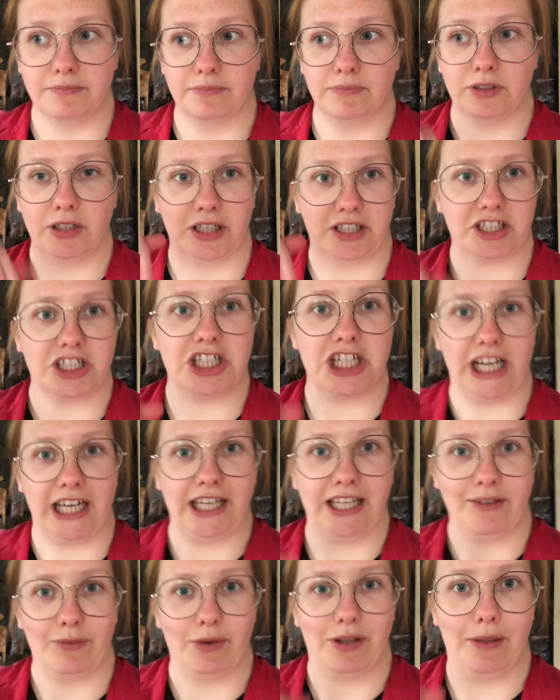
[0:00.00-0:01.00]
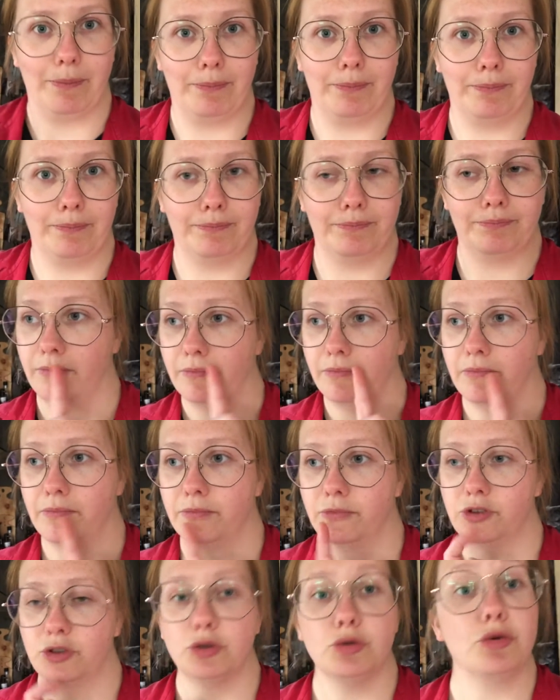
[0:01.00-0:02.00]
like check it with a
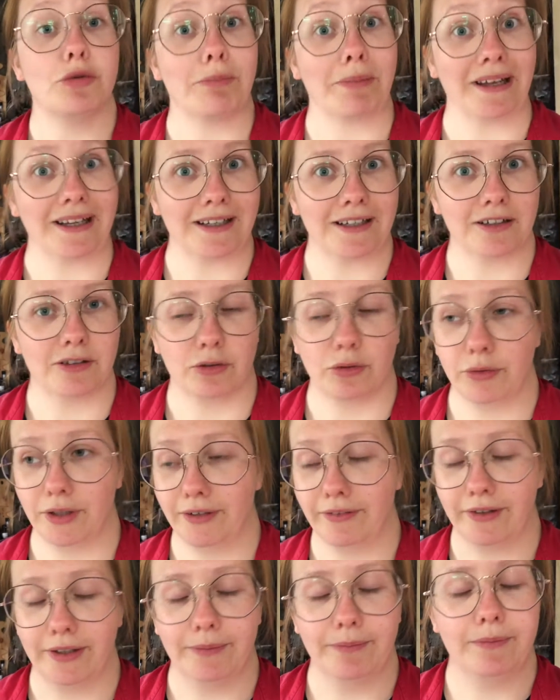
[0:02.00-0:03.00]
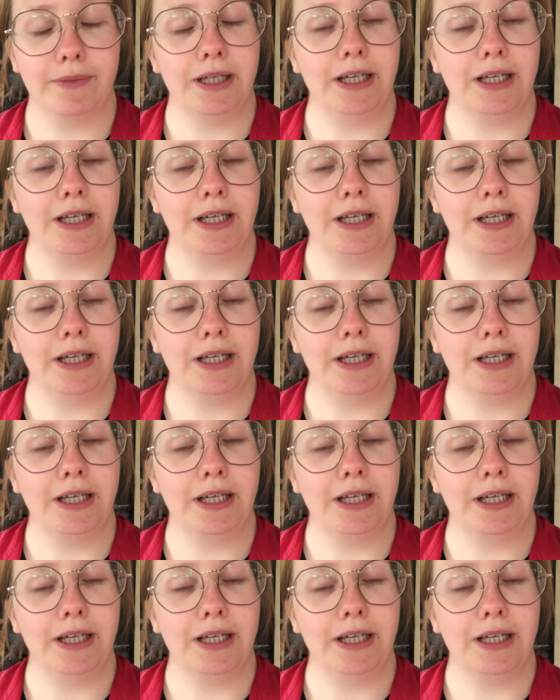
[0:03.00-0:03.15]
toothpick or whatever,